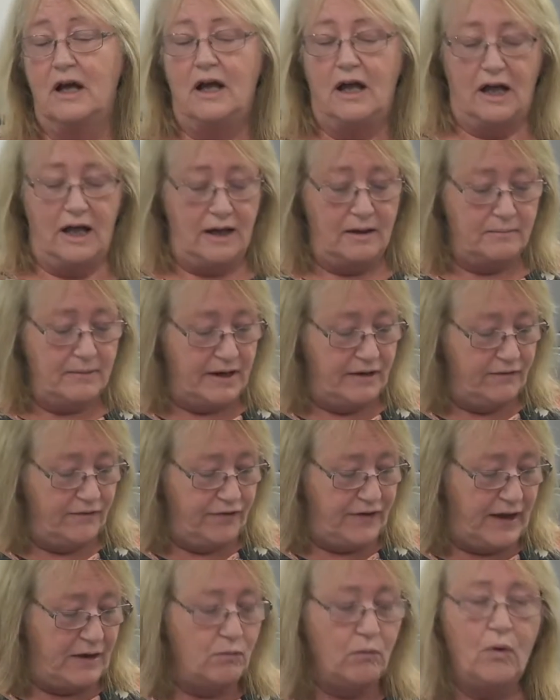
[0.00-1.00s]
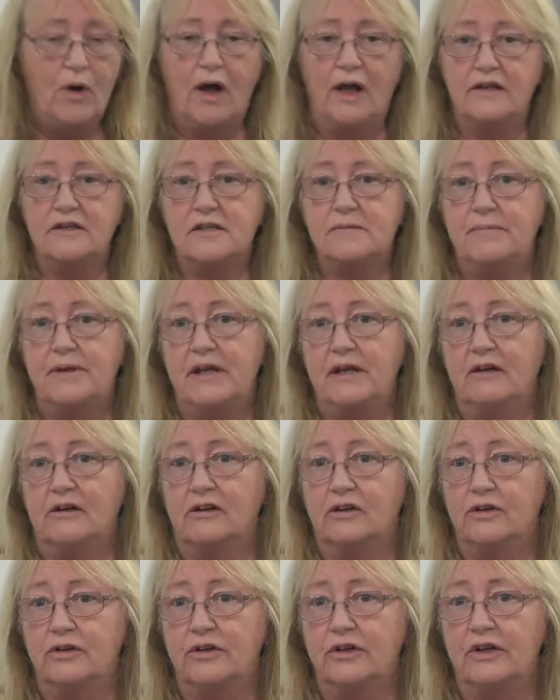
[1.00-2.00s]
If they want to be
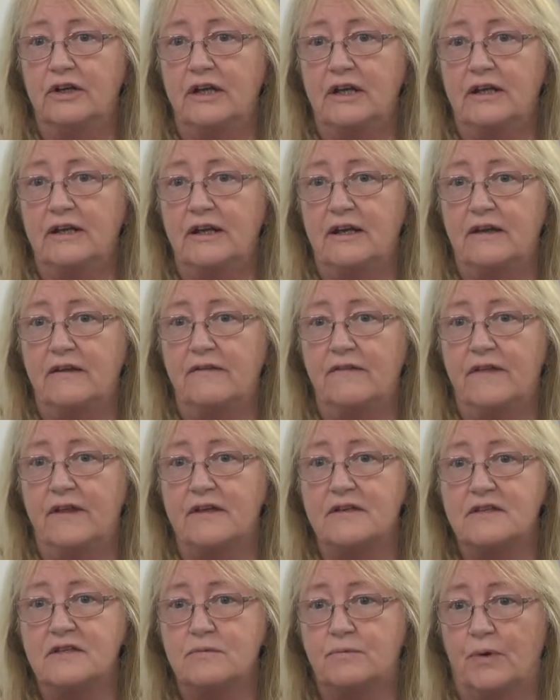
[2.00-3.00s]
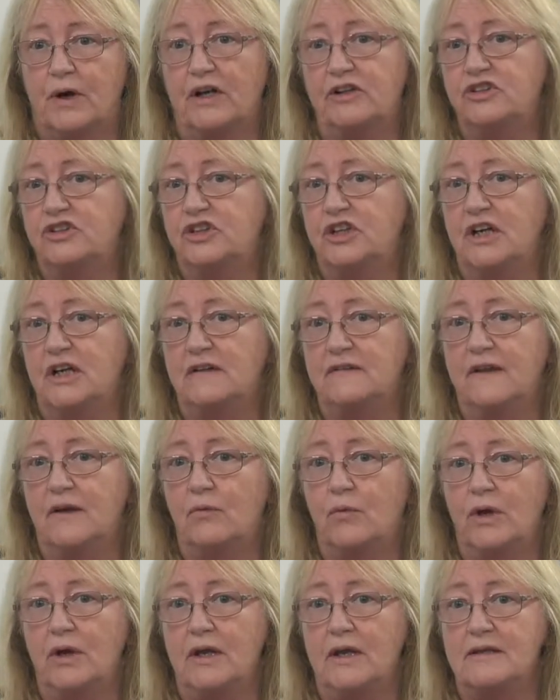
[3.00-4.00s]
included in the spreadsheet
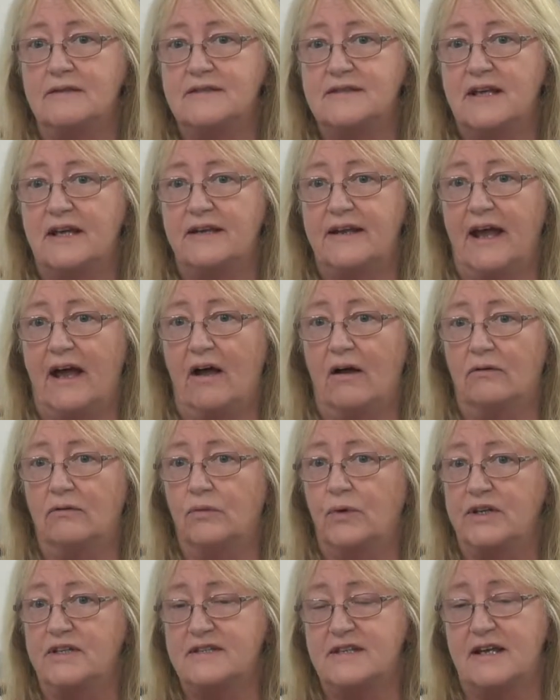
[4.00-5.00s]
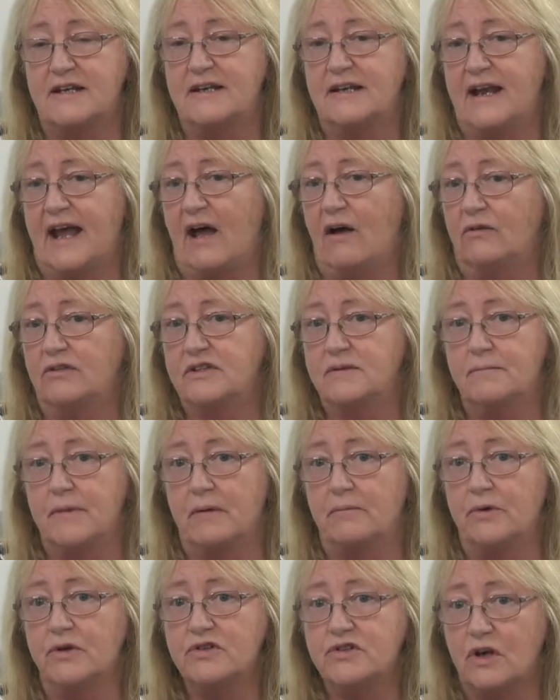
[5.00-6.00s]
that we send it out to
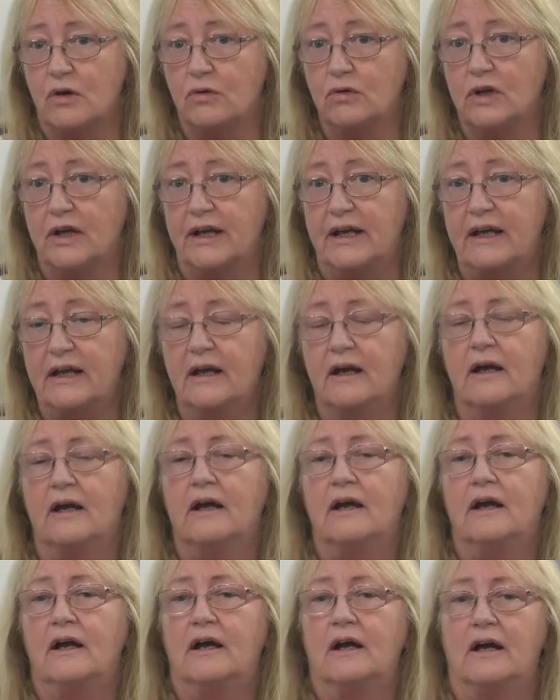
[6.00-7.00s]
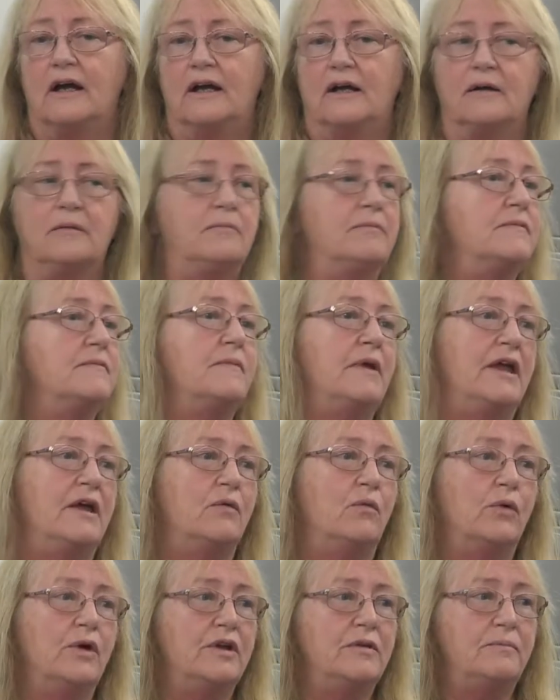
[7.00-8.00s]
members only.
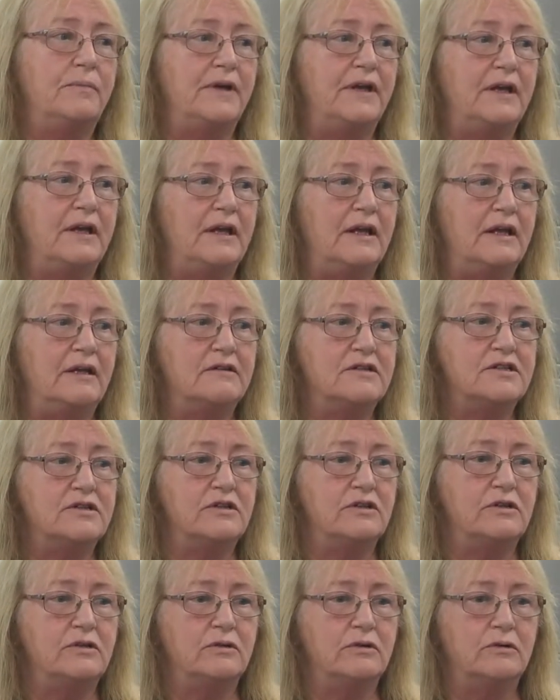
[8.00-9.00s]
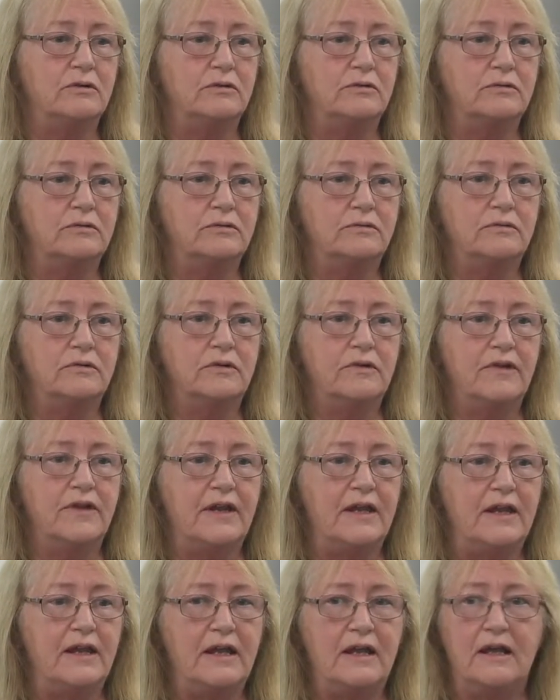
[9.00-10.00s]
It would be to
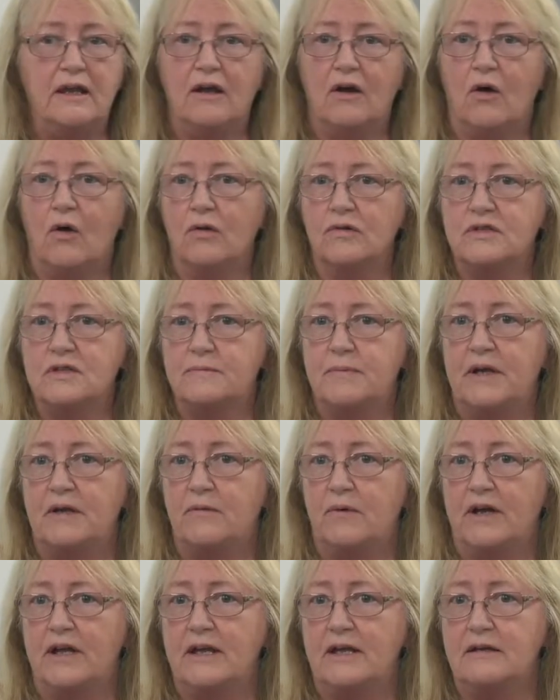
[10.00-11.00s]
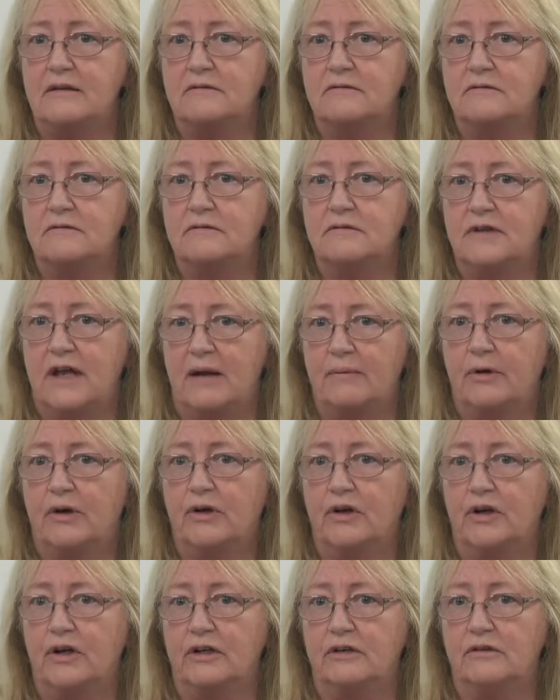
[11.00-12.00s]
the Old Speedway
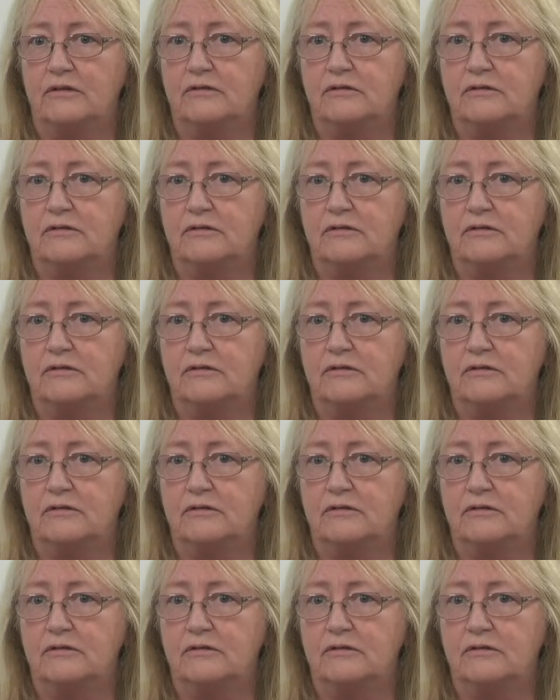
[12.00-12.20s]
neighborhood.